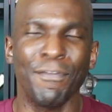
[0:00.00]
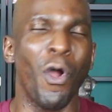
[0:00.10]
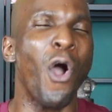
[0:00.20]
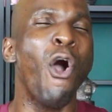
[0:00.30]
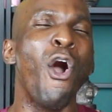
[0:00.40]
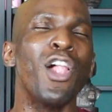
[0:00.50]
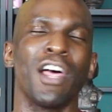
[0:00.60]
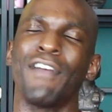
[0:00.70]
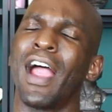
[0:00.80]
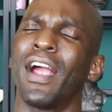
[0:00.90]
For all
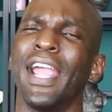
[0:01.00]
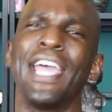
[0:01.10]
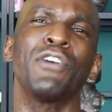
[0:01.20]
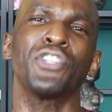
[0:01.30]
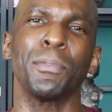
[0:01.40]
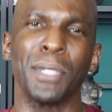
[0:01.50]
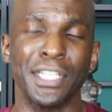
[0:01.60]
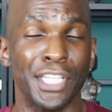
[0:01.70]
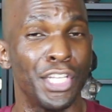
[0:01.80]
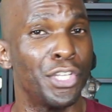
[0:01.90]
of our
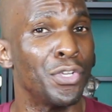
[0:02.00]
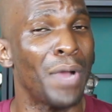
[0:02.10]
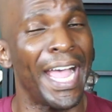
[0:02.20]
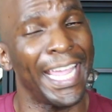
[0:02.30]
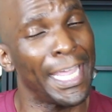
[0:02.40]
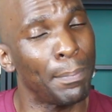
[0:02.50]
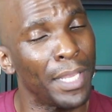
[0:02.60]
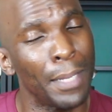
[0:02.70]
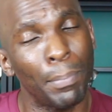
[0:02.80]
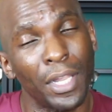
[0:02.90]

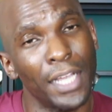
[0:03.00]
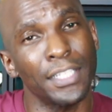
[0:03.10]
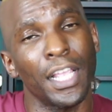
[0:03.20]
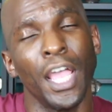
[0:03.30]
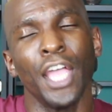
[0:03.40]
LGBTQIAP plus